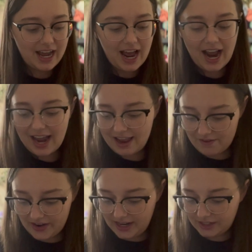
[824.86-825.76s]
I
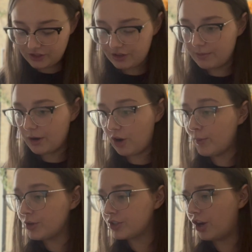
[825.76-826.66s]
have answered
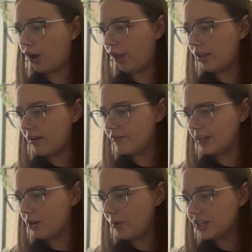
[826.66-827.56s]
almost all of
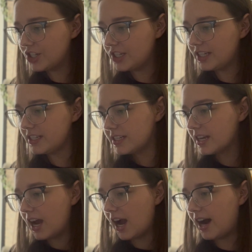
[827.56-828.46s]
the questions.
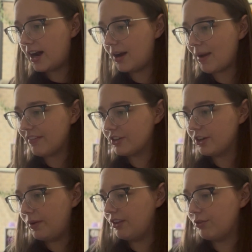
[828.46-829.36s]
After
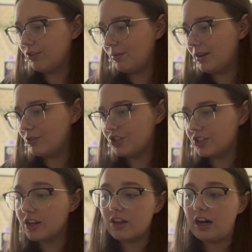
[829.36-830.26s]
going through them, it was
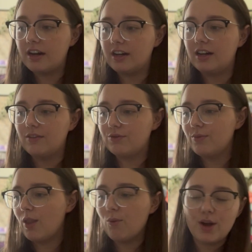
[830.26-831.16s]
just a lot of
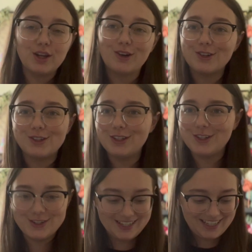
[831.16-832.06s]
what yarn do you
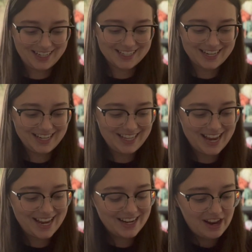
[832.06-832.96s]
use and things like
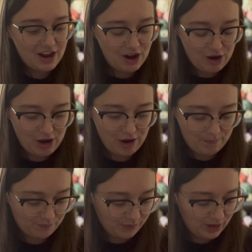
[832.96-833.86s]
that,
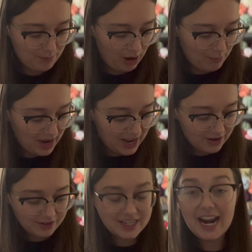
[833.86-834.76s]
about
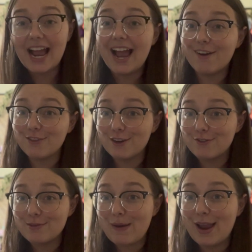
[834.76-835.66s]
patterns. And I have learned
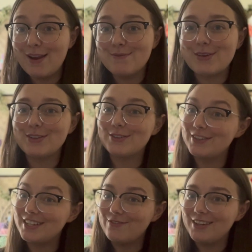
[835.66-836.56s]
from my most
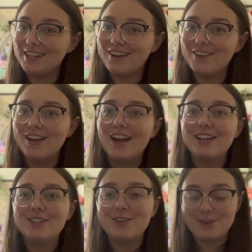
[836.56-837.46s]
recent video
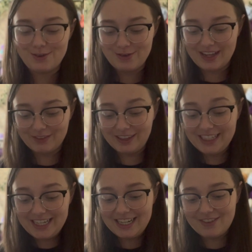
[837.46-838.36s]
to
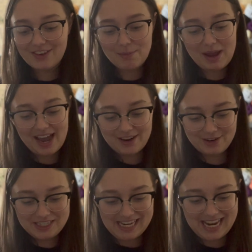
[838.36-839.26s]
leave
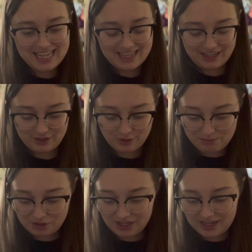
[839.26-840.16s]
patterns in the
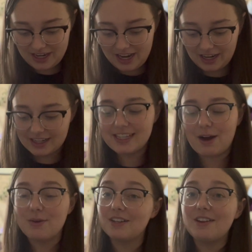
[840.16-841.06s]
description because that
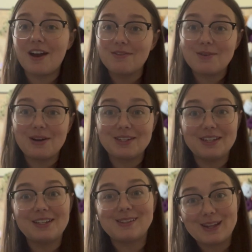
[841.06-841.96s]
was a lot of the
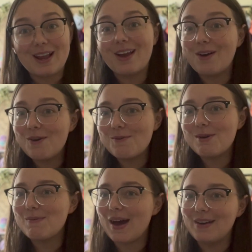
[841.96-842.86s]
questions like, oh,
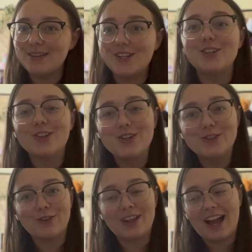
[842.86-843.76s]
what pattern did you
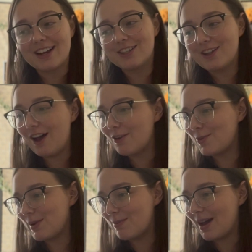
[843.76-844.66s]
use axolotl?
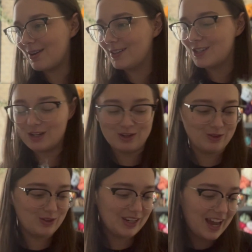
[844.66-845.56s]
What pattern did you use
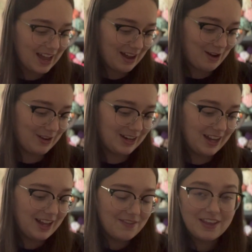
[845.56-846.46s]
for the cow? And
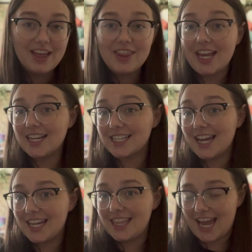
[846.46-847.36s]
things
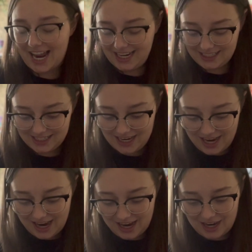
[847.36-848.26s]
like that.
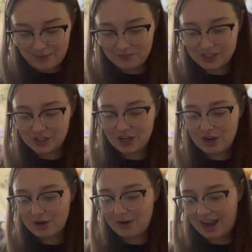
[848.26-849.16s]

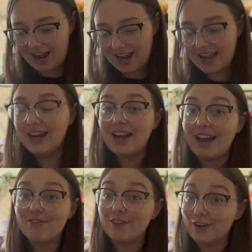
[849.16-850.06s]
So I
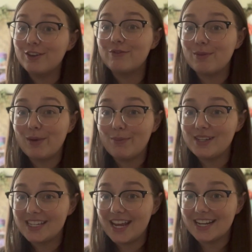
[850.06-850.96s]
have learned from my
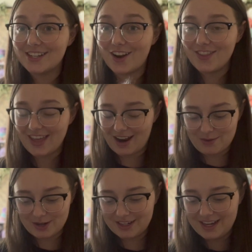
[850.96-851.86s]
mistakes on that
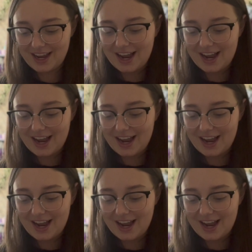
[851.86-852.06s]
one.